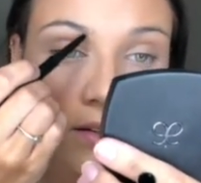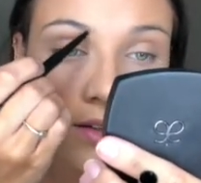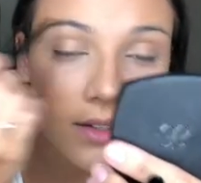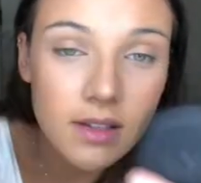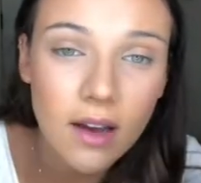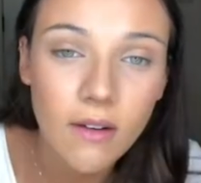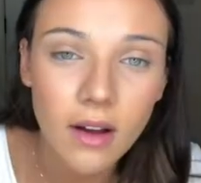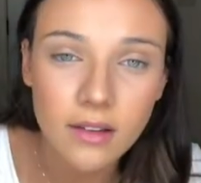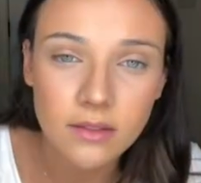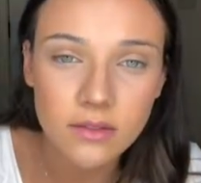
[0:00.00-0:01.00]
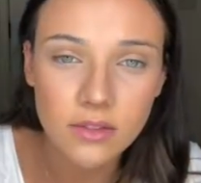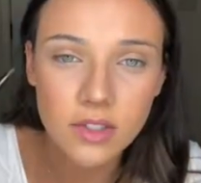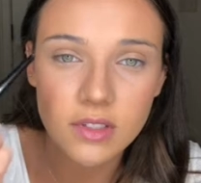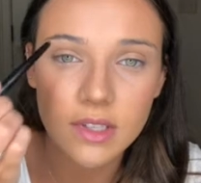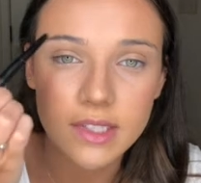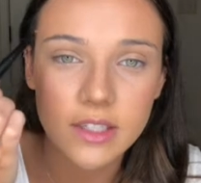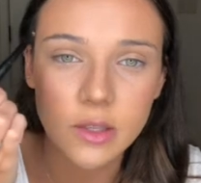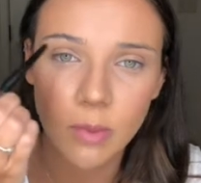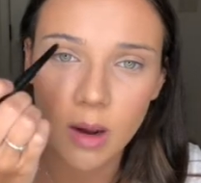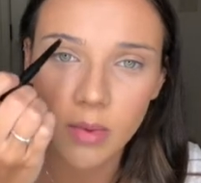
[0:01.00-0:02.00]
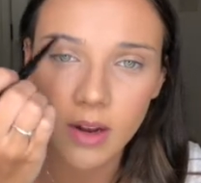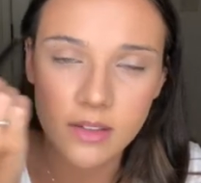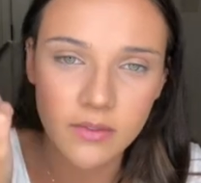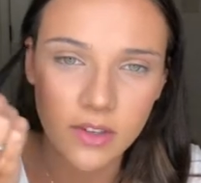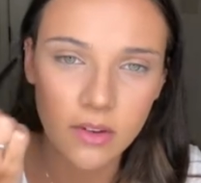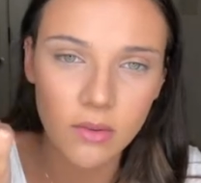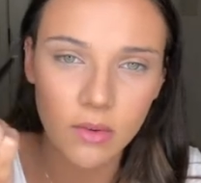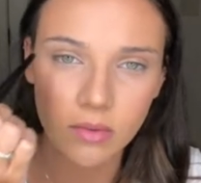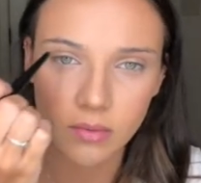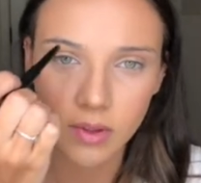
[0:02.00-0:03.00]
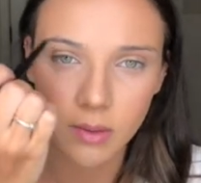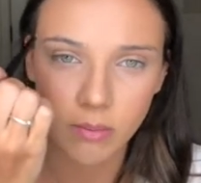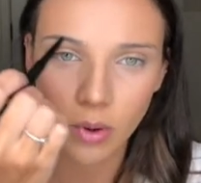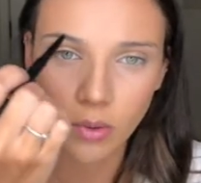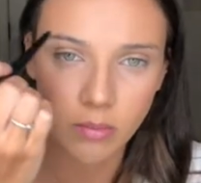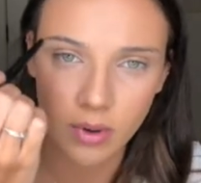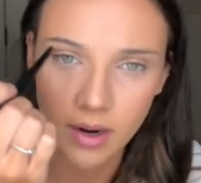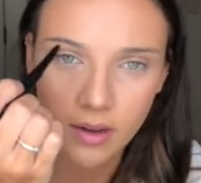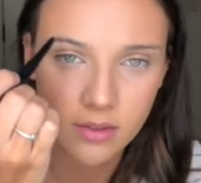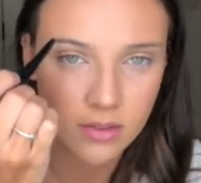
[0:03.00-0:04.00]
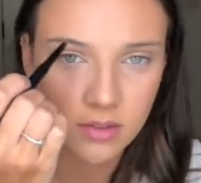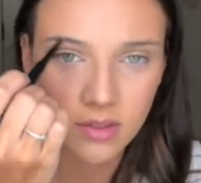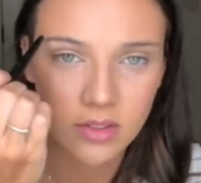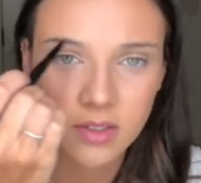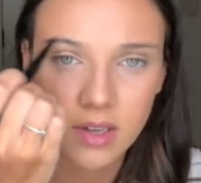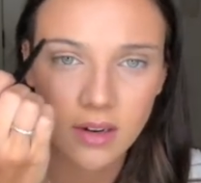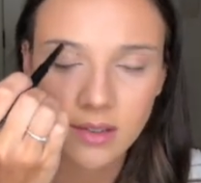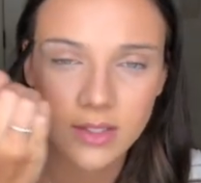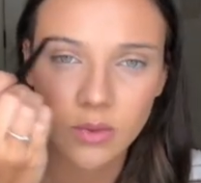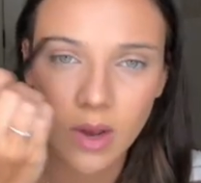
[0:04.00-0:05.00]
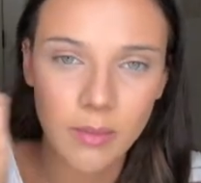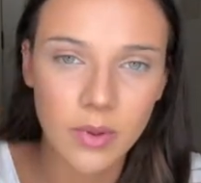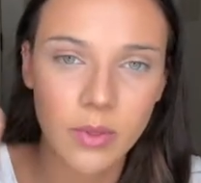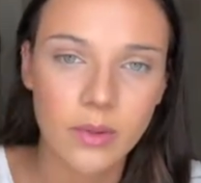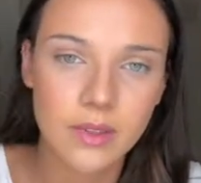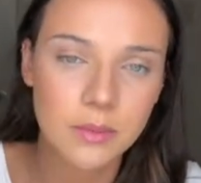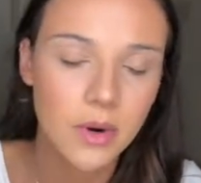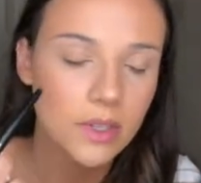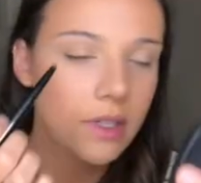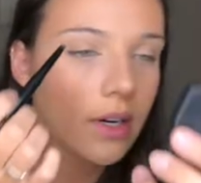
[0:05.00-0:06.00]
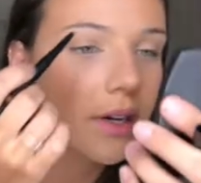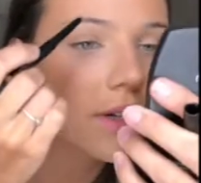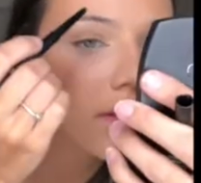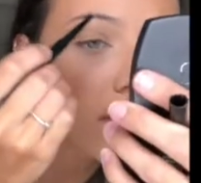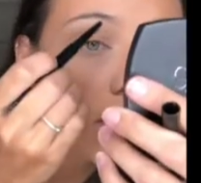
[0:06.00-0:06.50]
This is how I just like to do my brows. If you don't want really bold brows, you can just kind of swipe it through the sparse areas.